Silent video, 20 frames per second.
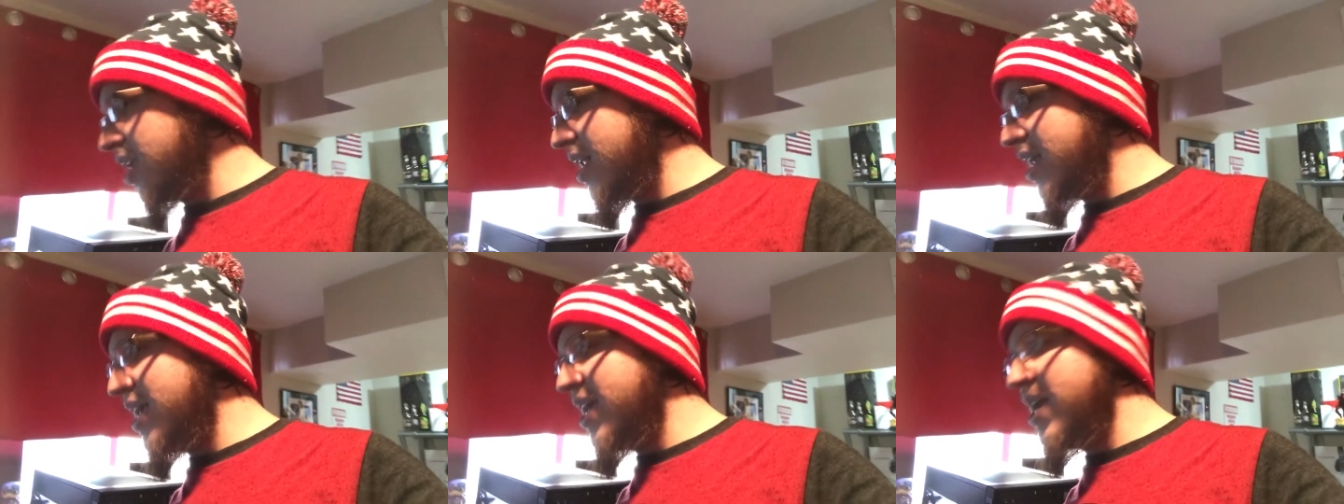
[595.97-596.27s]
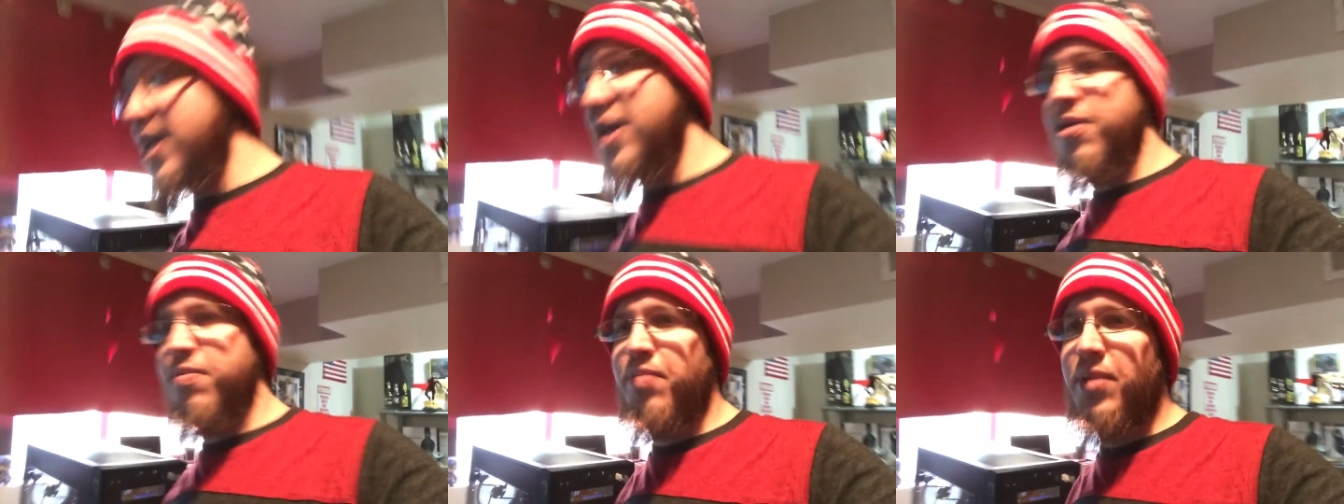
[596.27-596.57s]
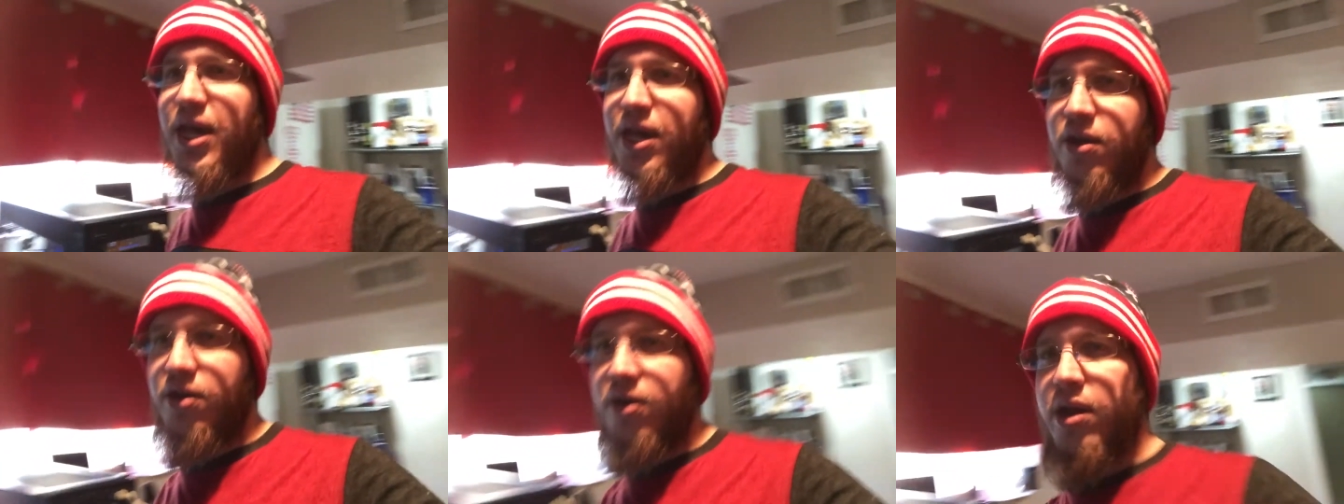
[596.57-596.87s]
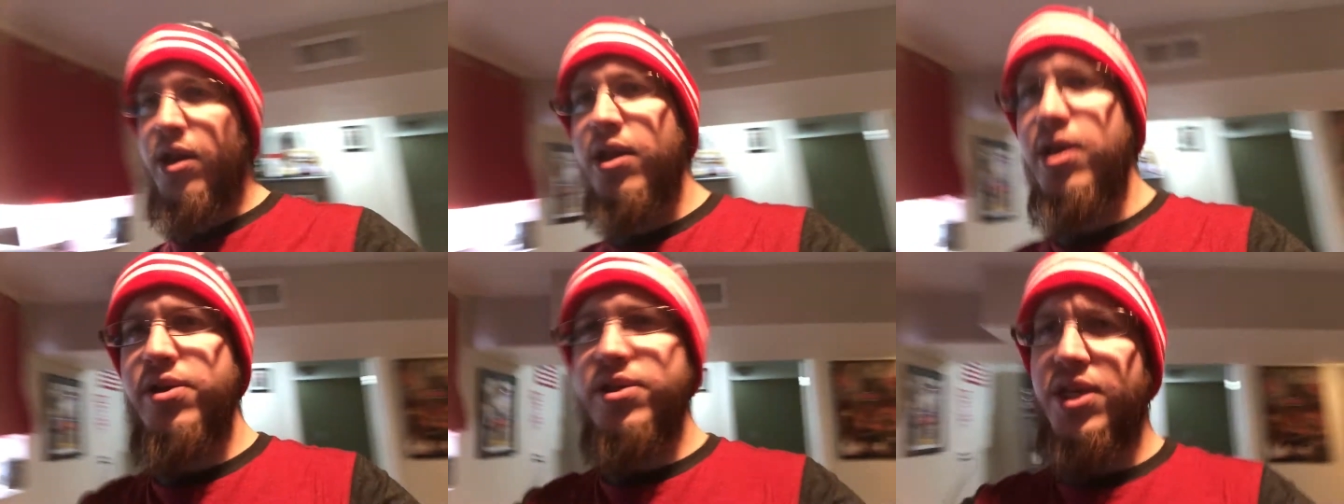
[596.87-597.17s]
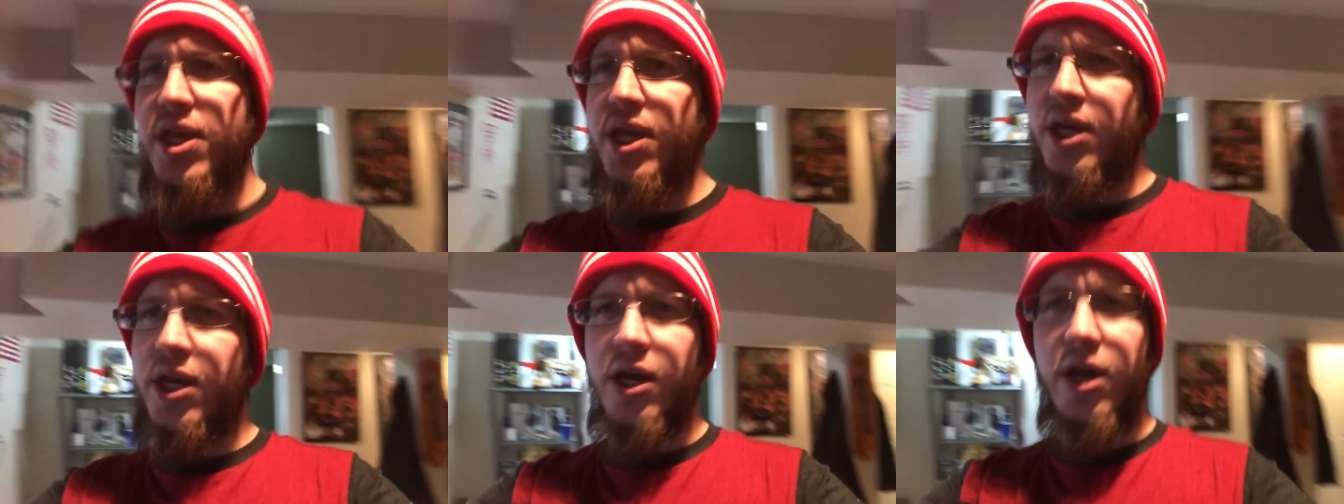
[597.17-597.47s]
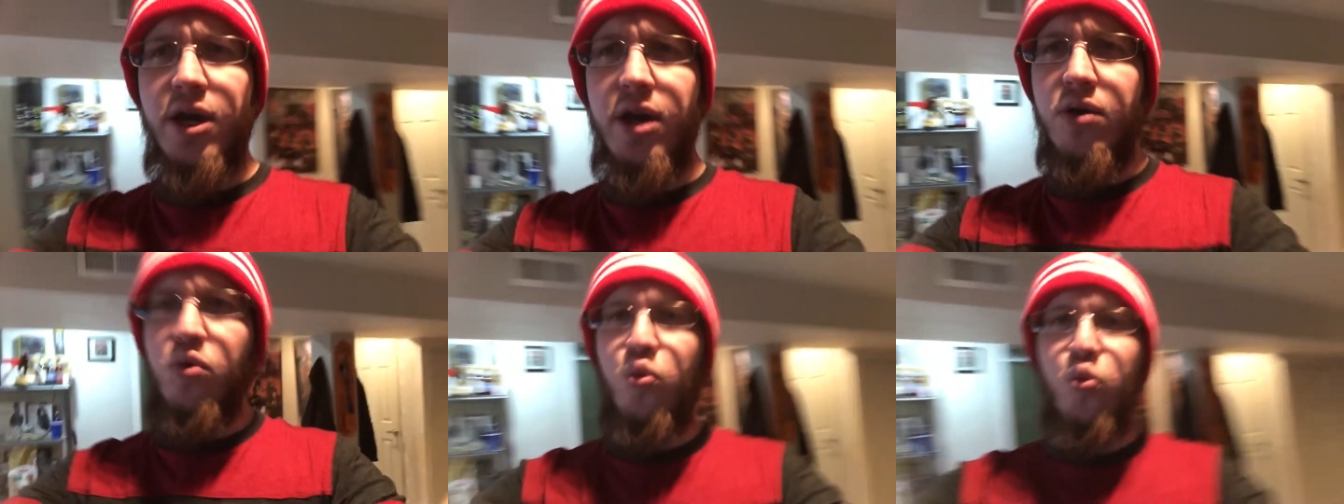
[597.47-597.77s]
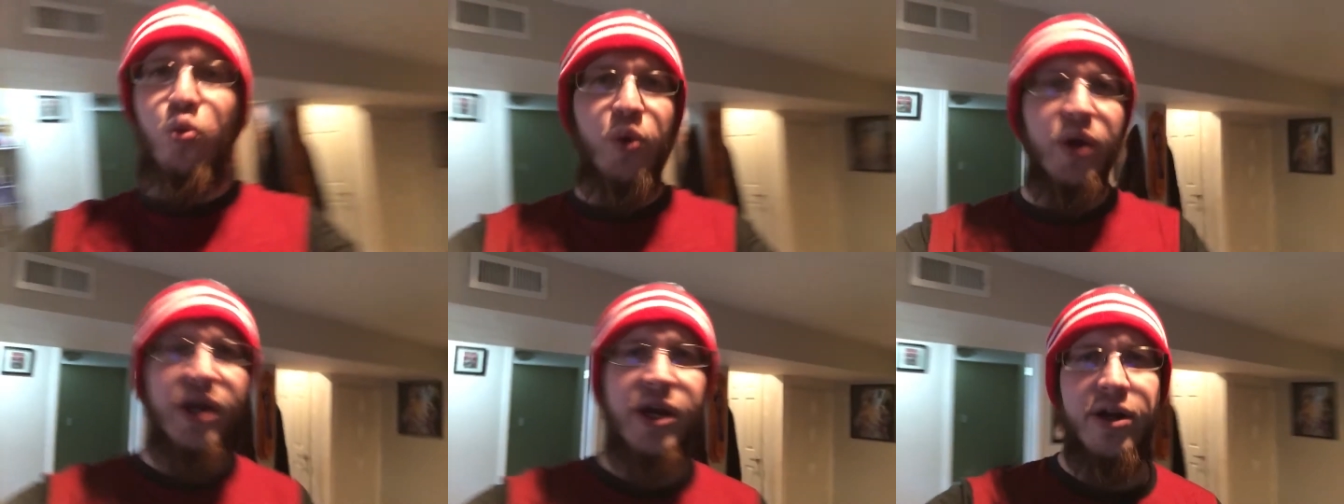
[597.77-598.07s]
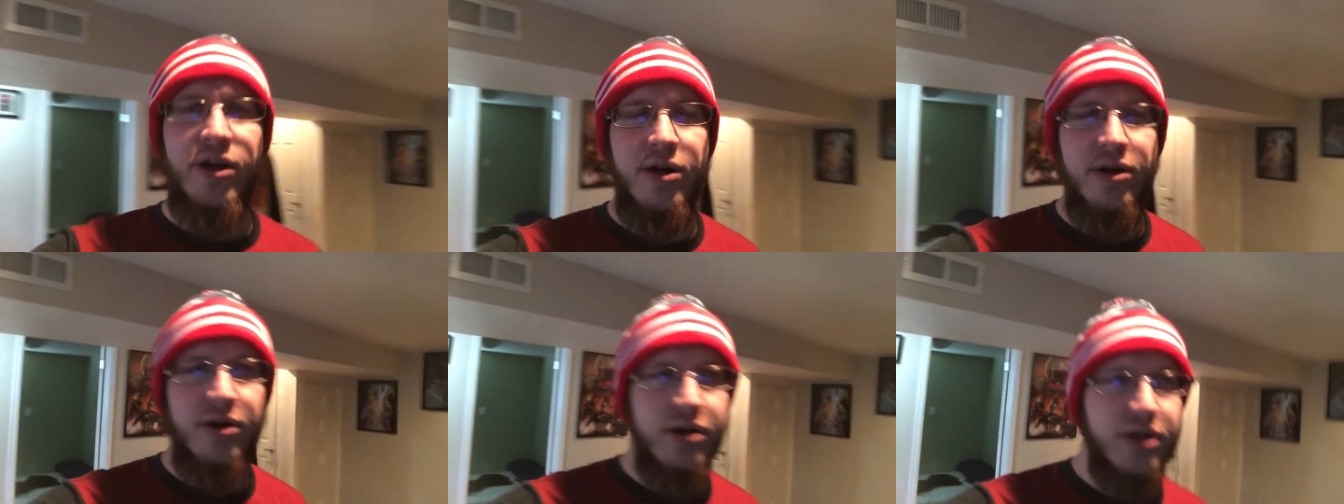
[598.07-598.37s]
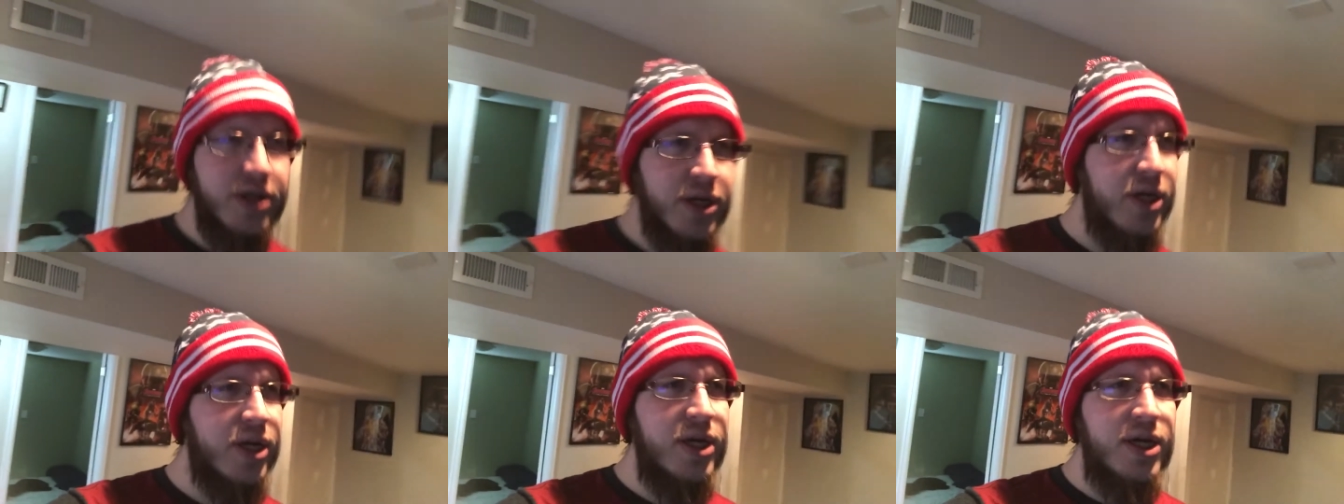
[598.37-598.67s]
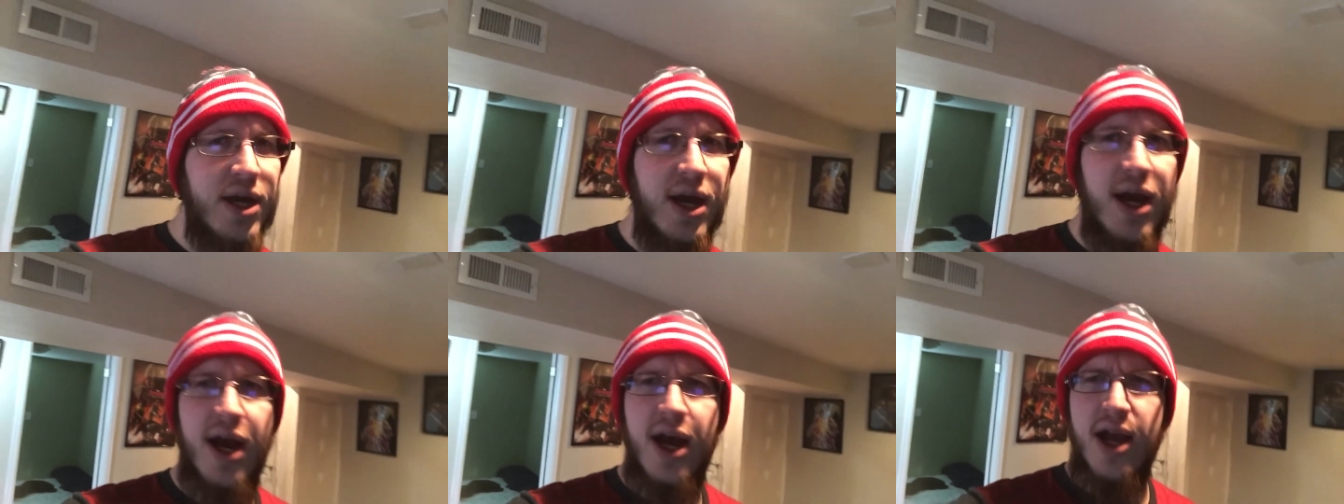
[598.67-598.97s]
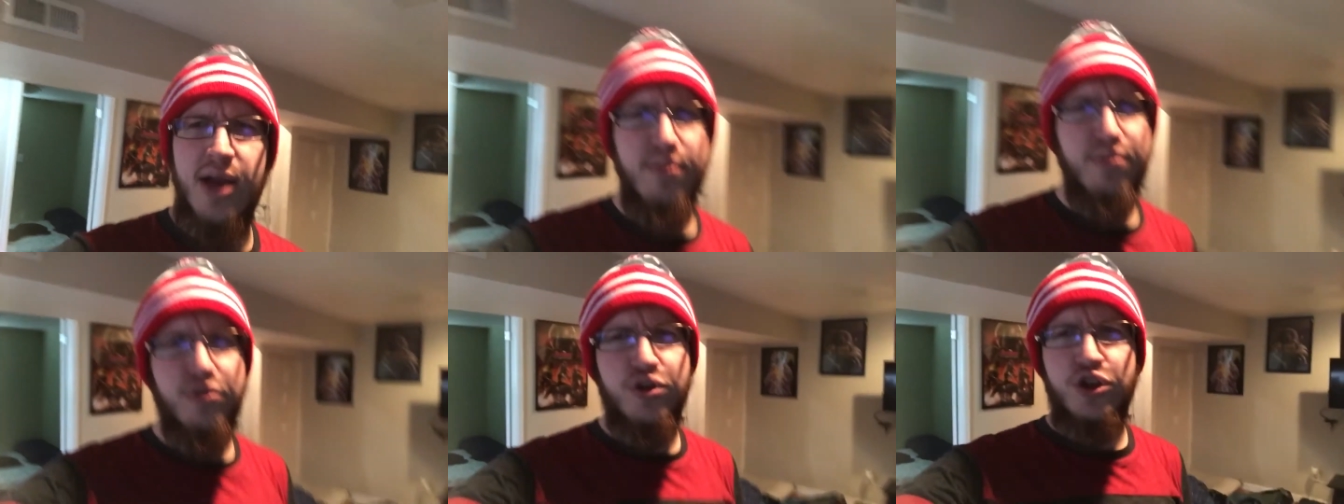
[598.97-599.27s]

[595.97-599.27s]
that he had made on it. It's like a weird uh,